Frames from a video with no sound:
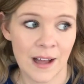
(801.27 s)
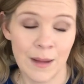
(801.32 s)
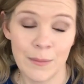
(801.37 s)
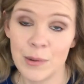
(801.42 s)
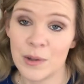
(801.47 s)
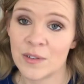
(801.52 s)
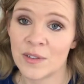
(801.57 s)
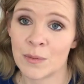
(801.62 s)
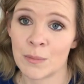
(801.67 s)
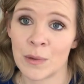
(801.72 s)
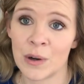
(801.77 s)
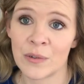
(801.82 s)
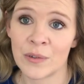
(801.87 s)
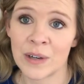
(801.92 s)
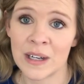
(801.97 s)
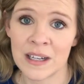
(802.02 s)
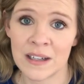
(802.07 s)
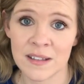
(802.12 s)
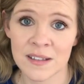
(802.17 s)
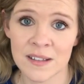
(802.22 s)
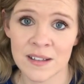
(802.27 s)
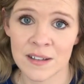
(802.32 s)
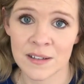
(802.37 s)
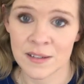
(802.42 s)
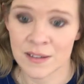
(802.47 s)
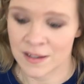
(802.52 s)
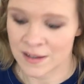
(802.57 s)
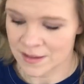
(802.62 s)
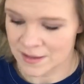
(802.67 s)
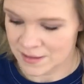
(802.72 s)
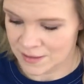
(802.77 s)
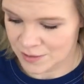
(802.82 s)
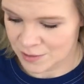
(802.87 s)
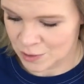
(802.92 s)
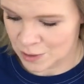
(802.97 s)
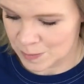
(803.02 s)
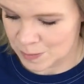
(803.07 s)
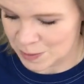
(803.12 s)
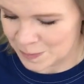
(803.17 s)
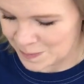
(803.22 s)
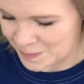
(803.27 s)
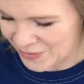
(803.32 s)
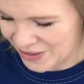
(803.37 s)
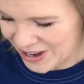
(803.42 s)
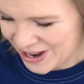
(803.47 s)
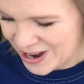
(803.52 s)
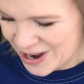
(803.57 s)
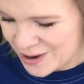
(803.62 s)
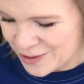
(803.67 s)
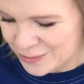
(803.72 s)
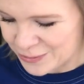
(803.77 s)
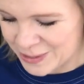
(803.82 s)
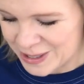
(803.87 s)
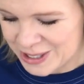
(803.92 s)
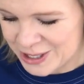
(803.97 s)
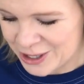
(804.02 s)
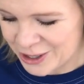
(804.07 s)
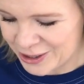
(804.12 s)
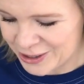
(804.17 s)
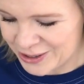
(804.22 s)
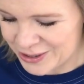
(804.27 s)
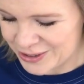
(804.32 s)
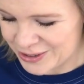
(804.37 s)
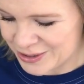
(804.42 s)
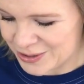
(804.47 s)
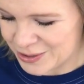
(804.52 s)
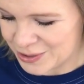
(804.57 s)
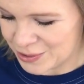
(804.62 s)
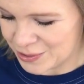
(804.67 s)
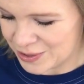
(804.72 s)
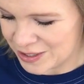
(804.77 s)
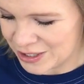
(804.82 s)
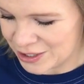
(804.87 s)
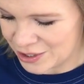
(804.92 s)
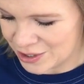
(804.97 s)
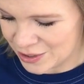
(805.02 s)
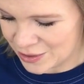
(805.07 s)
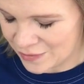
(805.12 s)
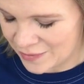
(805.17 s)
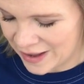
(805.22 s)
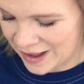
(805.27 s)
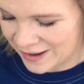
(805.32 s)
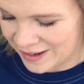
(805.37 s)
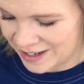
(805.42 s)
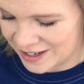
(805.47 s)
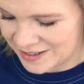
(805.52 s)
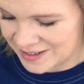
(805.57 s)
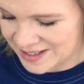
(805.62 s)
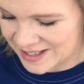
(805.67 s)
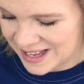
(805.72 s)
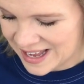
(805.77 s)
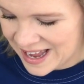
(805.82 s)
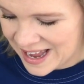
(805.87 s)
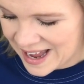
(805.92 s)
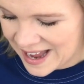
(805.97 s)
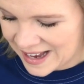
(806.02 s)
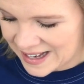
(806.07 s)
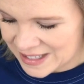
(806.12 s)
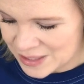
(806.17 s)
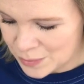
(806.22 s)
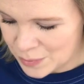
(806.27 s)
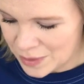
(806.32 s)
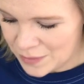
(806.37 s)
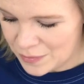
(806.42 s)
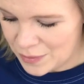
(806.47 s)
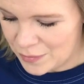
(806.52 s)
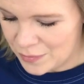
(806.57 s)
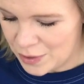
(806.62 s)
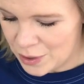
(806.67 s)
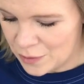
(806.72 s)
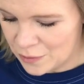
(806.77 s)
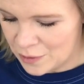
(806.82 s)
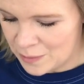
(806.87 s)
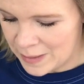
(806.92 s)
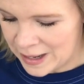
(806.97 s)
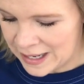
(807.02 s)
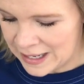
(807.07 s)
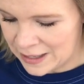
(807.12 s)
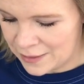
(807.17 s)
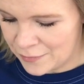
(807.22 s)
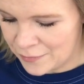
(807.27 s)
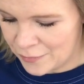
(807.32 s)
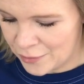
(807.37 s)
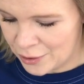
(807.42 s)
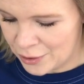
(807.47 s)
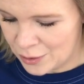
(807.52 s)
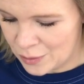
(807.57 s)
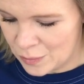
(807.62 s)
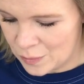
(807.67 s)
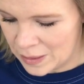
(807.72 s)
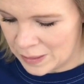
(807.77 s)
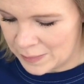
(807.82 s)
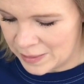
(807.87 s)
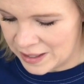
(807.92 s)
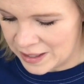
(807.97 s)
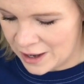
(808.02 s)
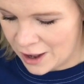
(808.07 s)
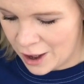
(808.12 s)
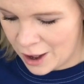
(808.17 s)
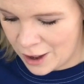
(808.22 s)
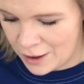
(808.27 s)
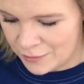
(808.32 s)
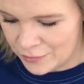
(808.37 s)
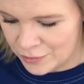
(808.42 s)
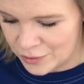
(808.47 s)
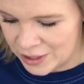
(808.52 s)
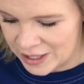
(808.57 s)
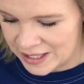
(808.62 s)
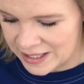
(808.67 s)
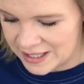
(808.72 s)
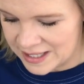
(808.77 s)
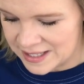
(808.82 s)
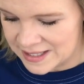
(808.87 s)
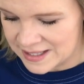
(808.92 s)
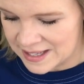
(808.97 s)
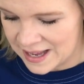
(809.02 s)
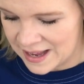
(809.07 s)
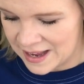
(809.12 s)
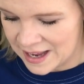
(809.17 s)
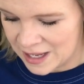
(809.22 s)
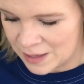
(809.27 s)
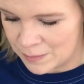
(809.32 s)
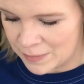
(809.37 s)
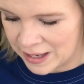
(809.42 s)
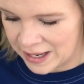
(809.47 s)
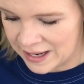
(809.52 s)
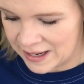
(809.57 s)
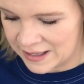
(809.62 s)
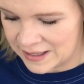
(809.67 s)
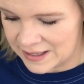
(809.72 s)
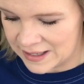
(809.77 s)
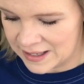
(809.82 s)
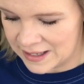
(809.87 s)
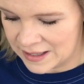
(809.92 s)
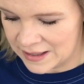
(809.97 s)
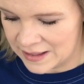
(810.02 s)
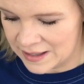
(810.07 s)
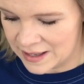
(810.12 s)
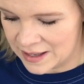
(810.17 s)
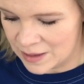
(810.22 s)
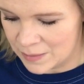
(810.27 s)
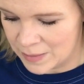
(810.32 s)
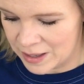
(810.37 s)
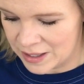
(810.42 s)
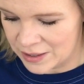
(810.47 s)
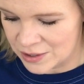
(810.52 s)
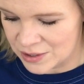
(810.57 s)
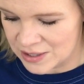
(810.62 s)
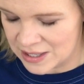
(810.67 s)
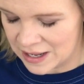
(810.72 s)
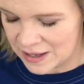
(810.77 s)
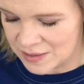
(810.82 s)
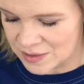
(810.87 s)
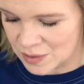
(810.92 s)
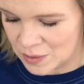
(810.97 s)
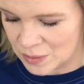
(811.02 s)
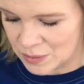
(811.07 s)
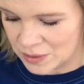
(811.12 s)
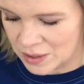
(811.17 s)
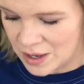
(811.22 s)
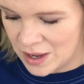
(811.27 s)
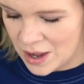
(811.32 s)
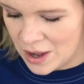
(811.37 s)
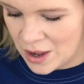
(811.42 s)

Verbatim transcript: I'm using my reading skills on this description. Return to traditional values. As one of the few remaining fertile women, Offred is a handmaid in the commander's household,